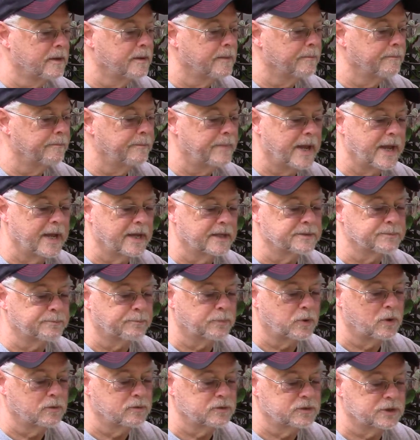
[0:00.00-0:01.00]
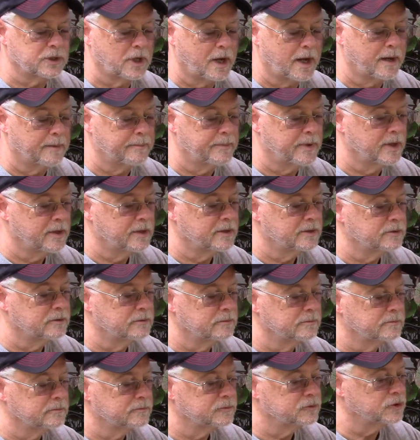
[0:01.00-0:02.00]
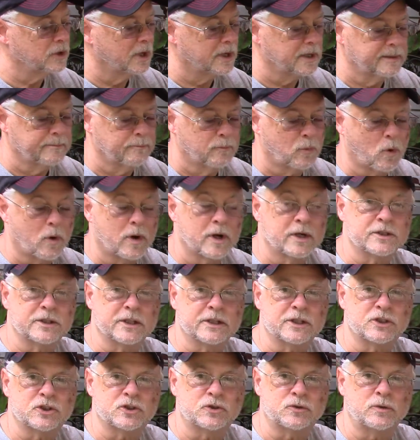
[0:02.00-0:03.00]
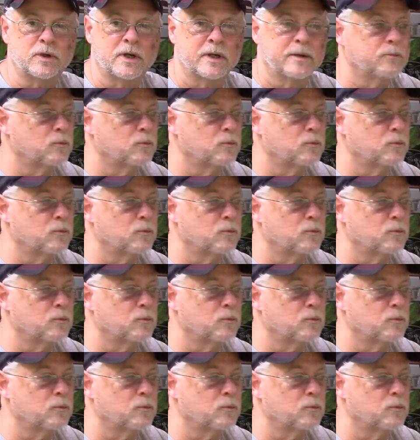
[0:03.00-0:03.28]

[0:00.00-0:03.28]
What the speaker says: Bass Pro Shop Johnny Morris Extreme